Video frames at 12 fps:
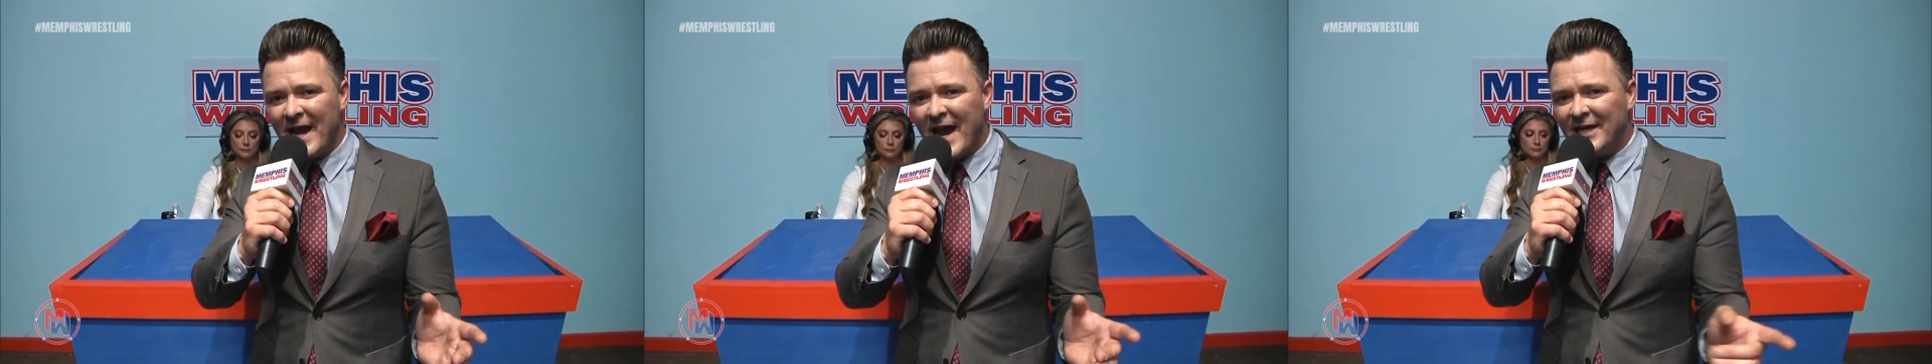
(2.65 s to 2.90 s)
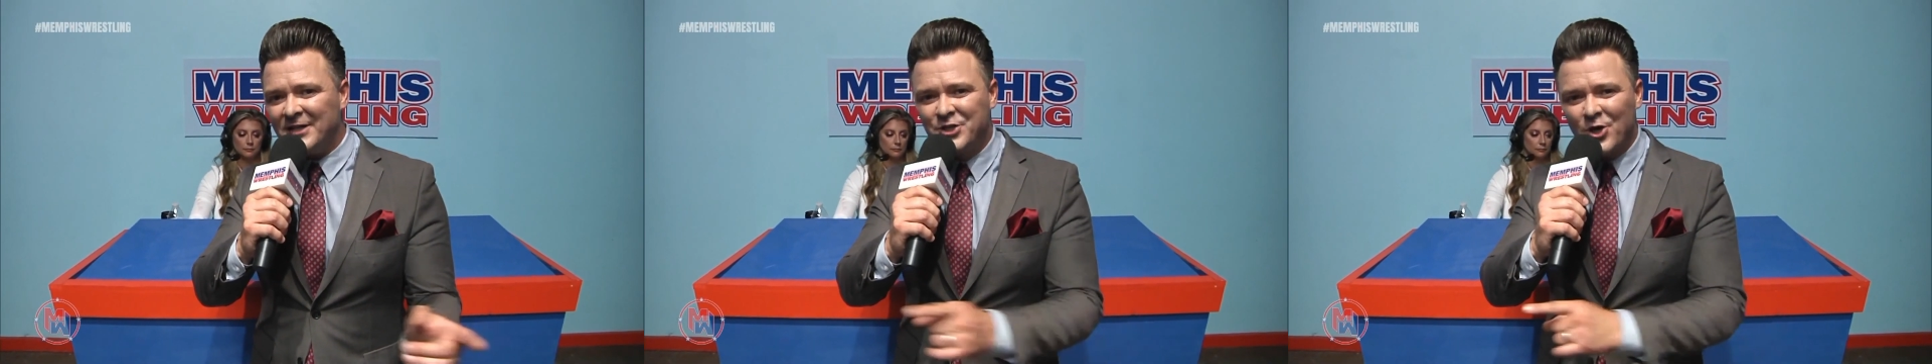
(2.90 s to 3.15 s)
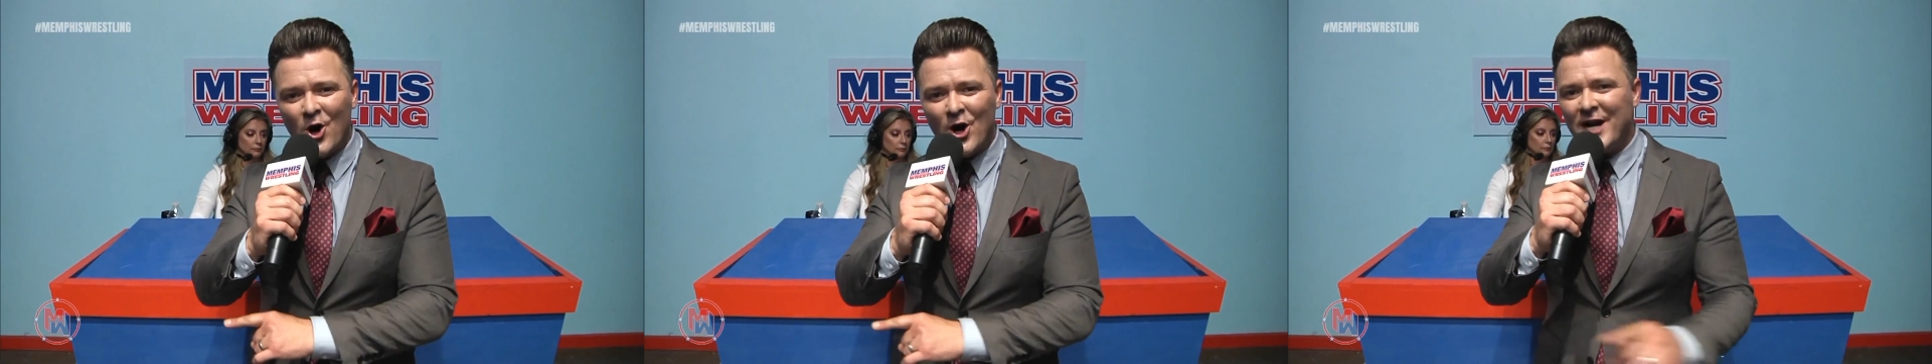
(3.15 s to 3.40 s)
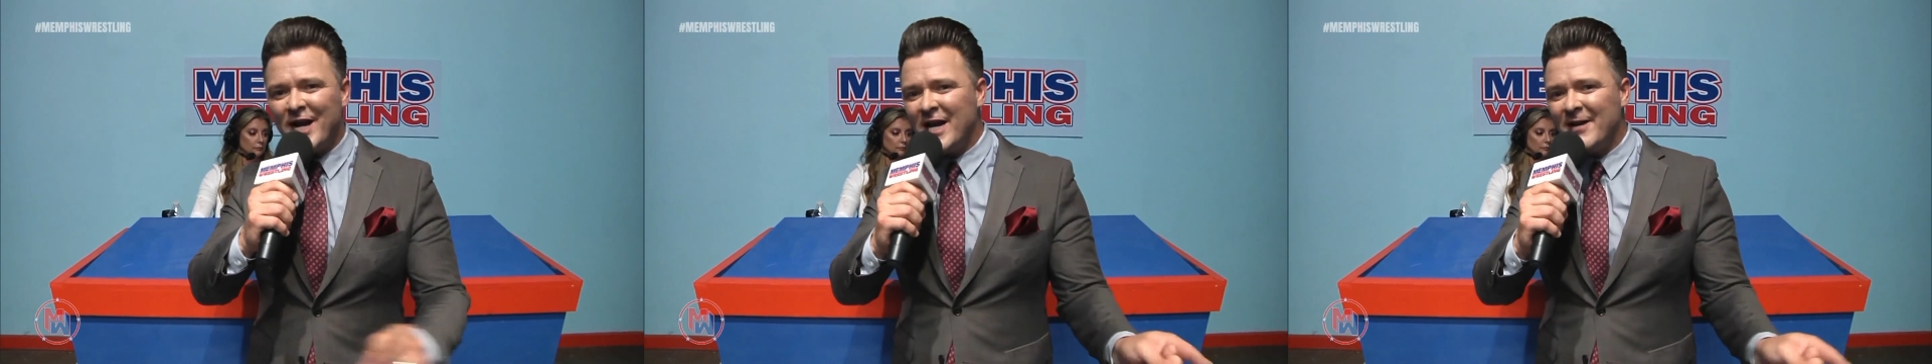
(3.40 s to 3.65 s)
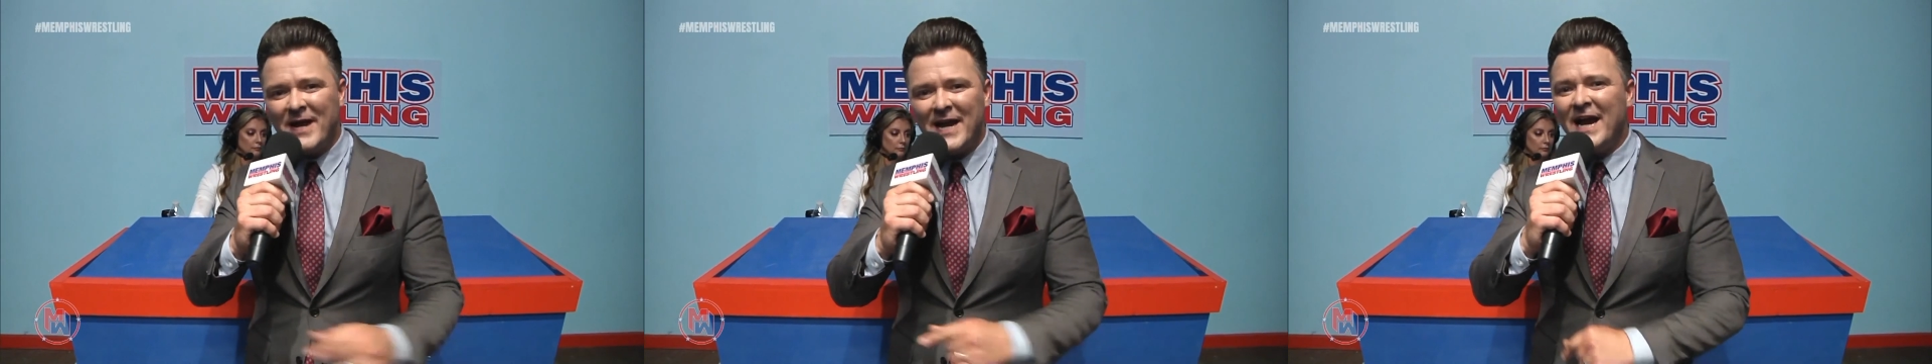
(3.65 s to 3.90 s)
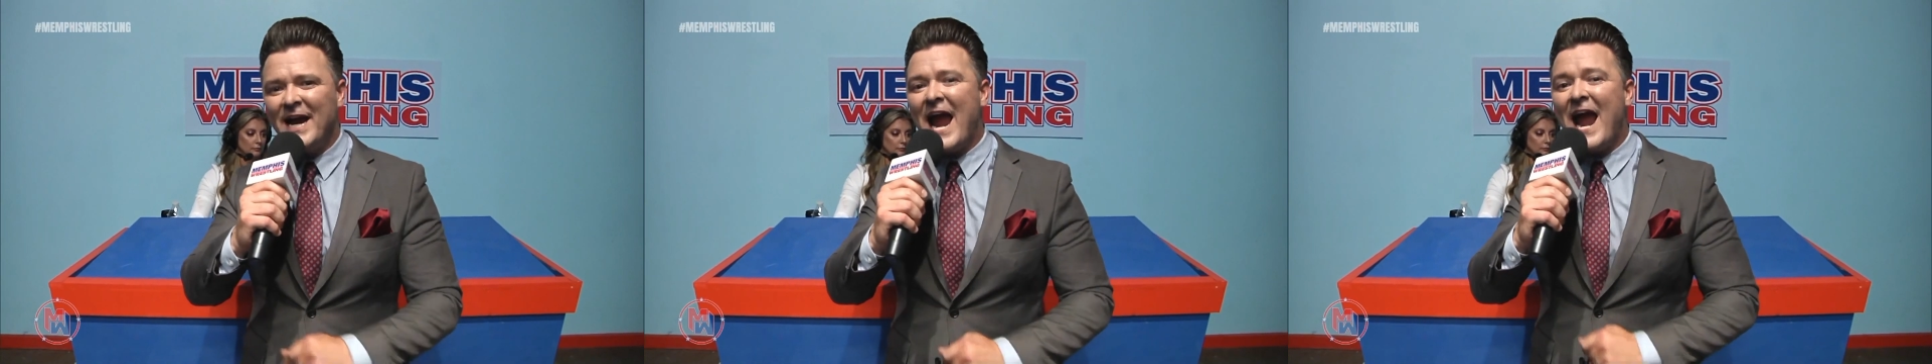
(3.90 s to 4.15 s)
and joining
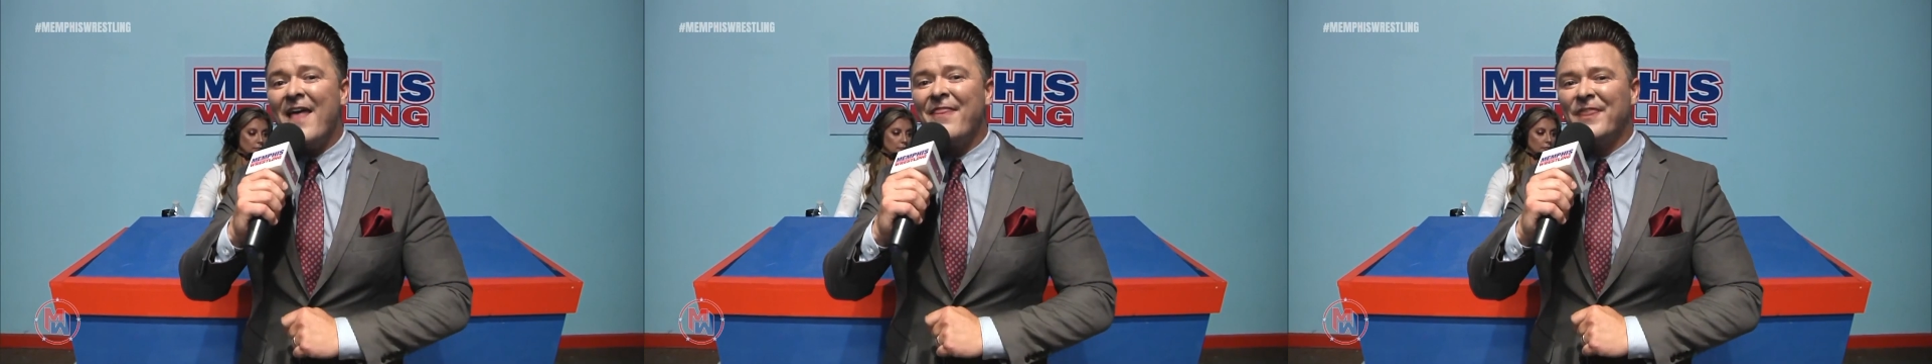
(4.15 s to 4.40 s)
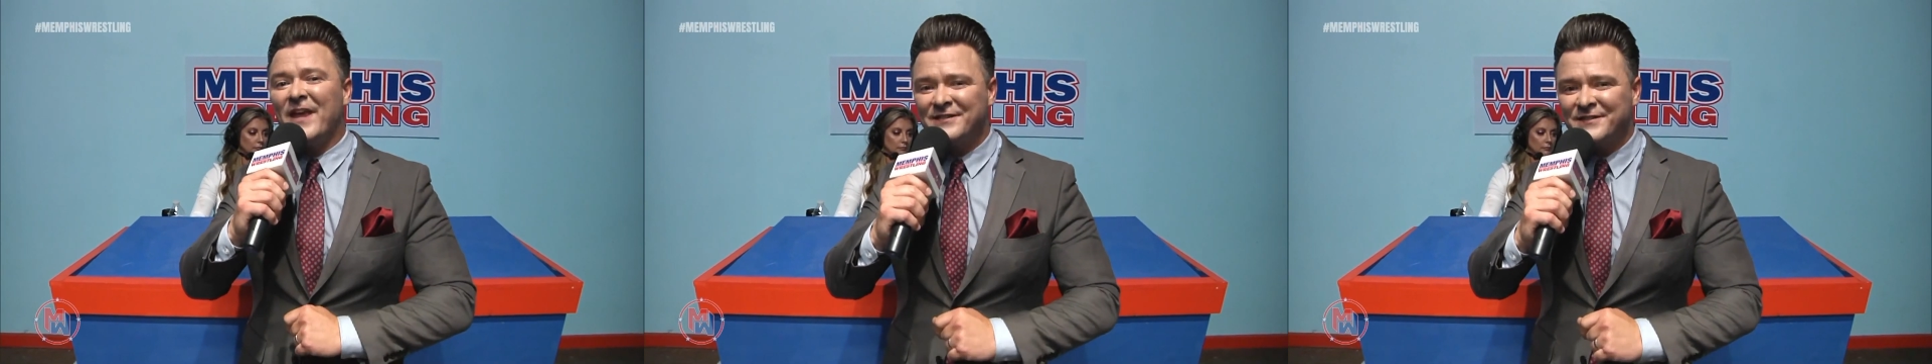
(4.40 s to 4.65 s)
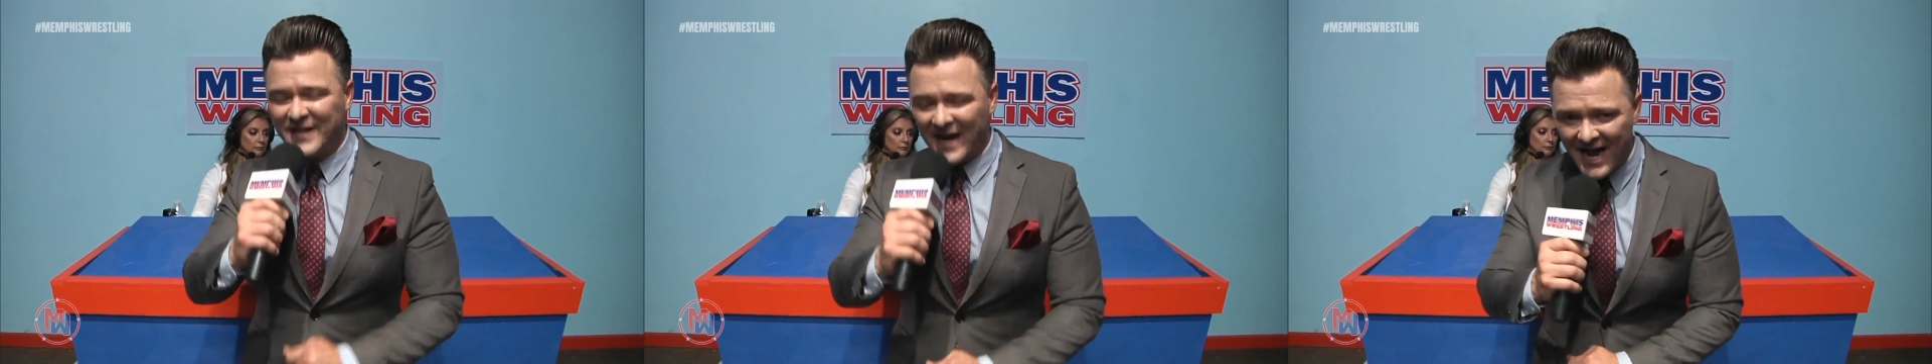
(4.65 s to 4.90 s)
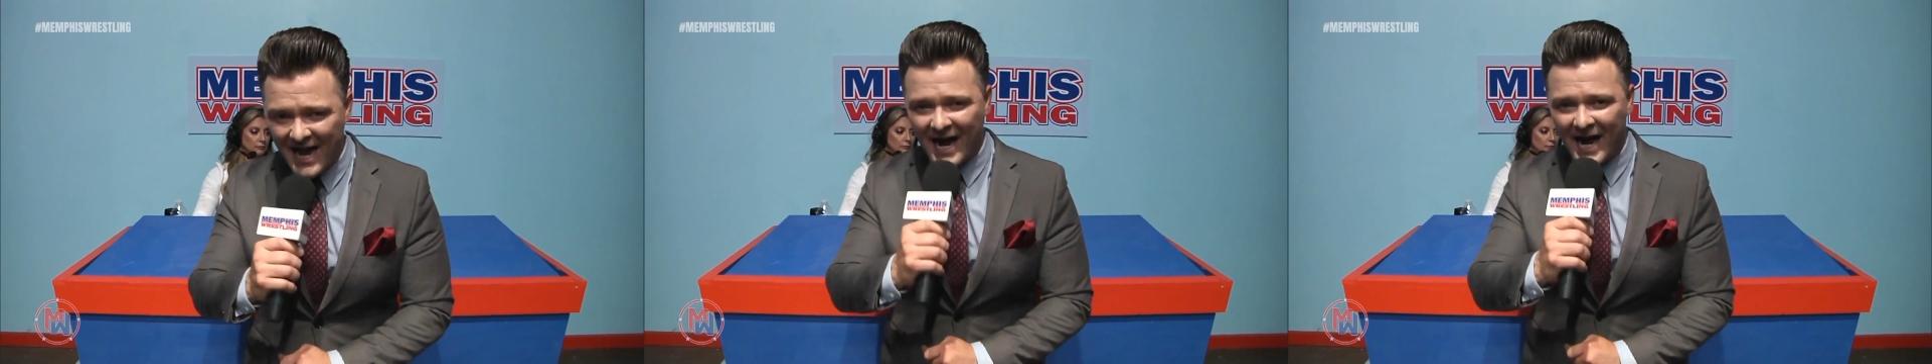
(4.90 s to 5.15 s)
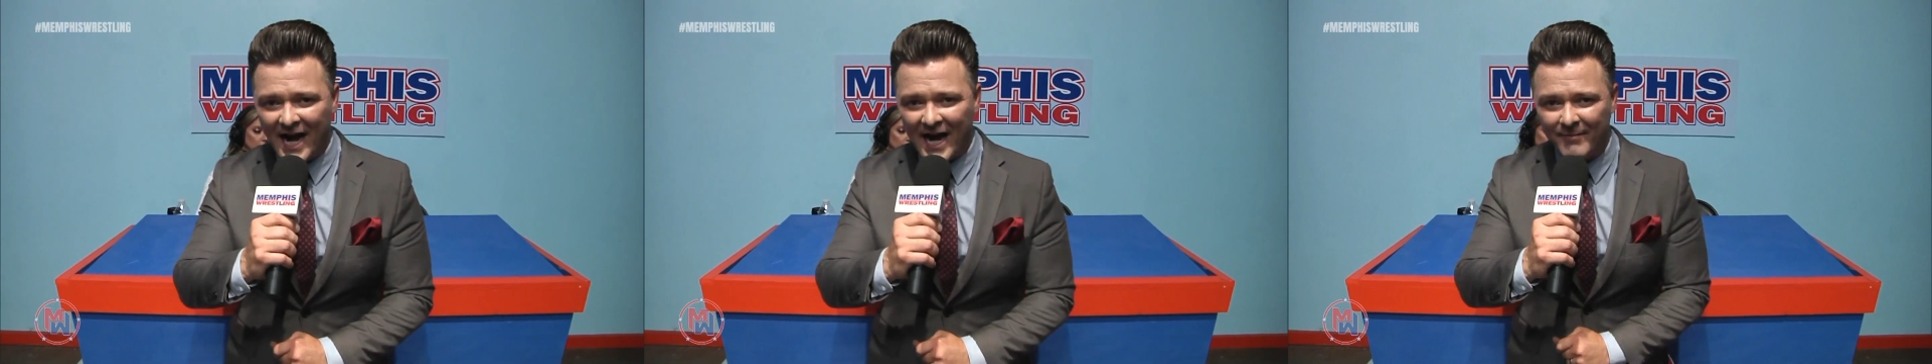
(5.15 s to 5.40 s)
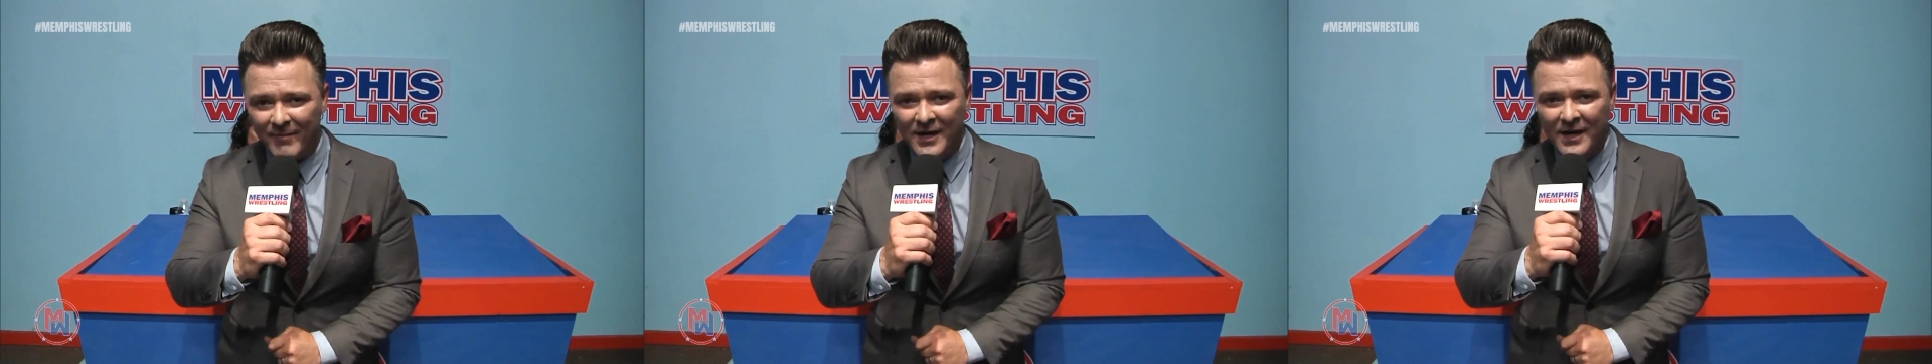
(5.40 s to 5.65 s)
me at this time